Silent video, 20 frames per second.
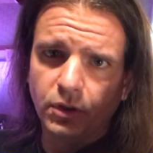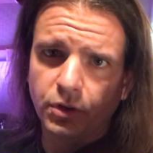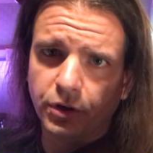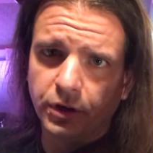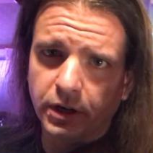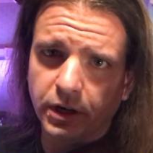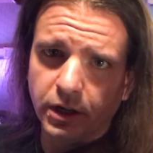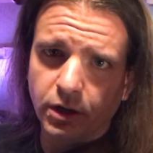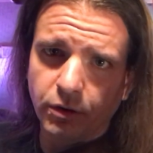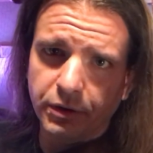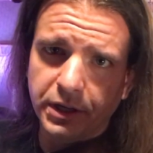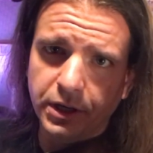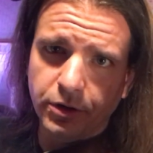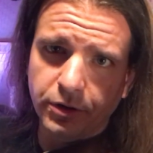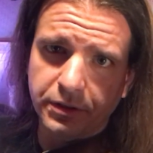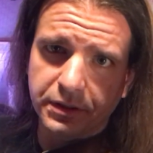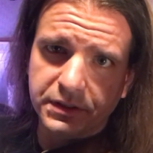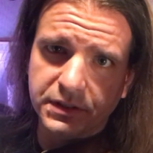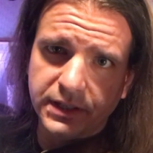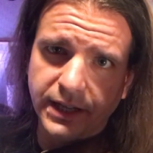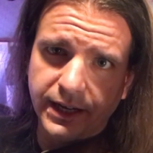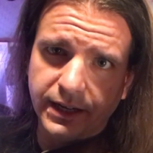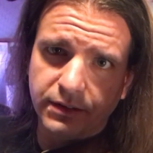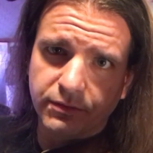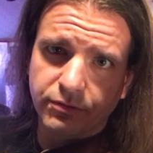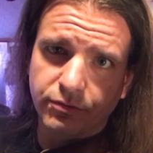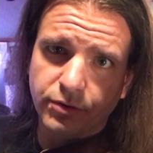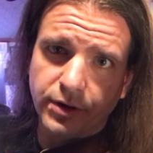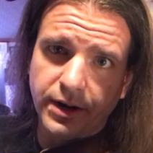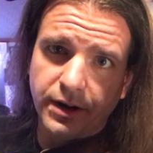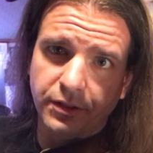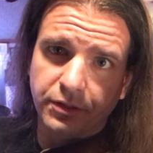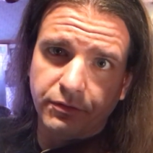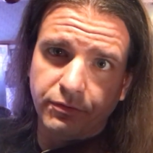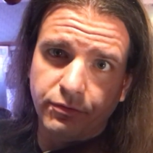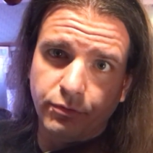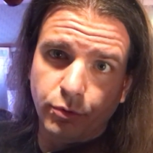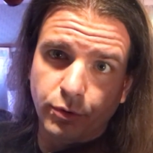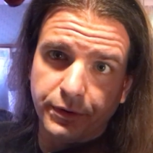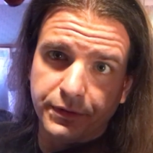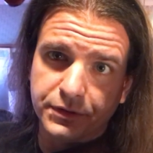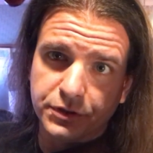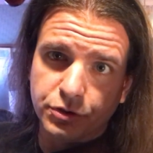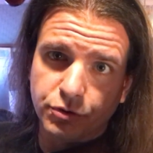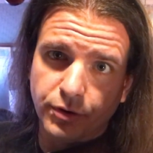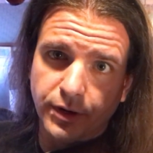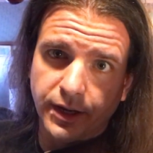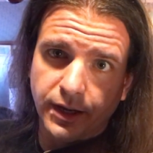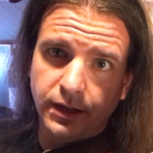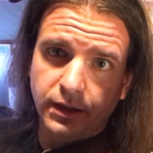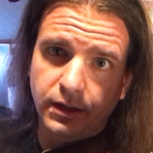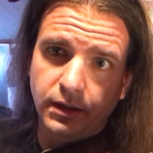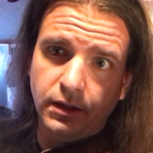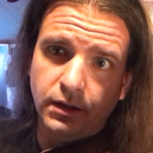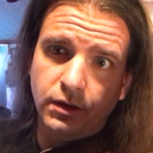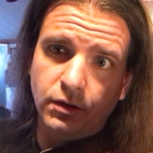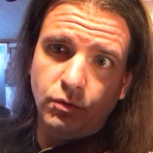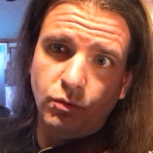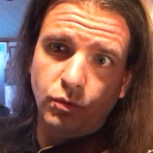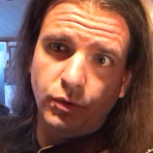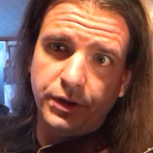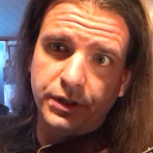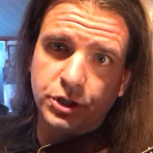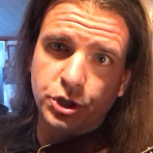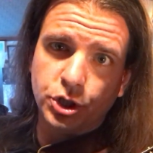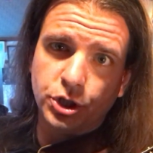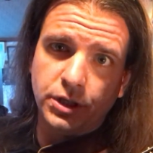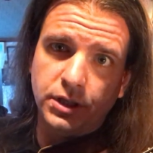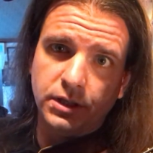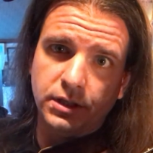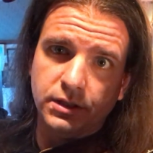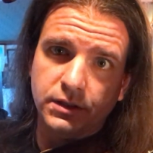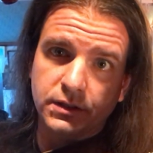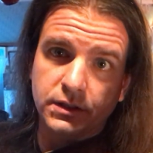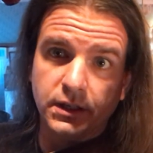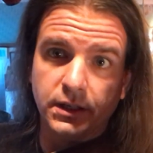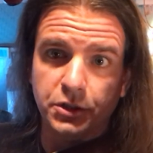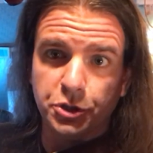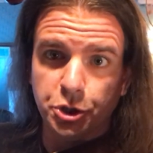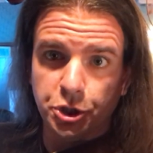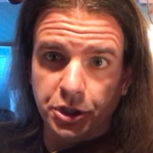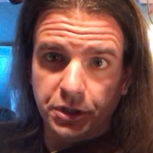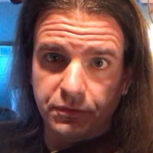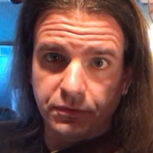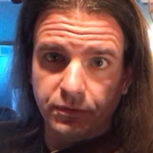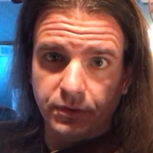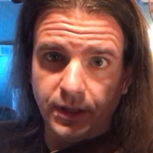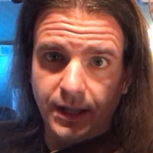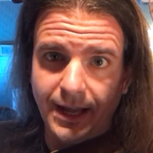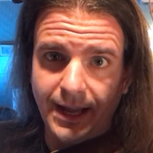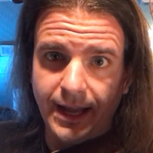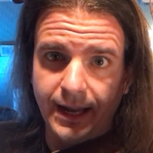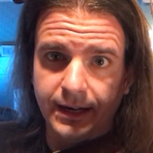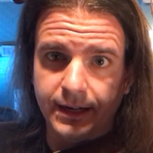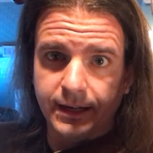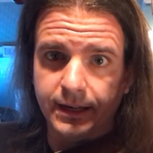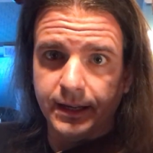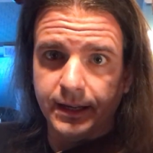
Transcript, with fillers: You're gonna go here to the second fret on the fourth string, which is a G flat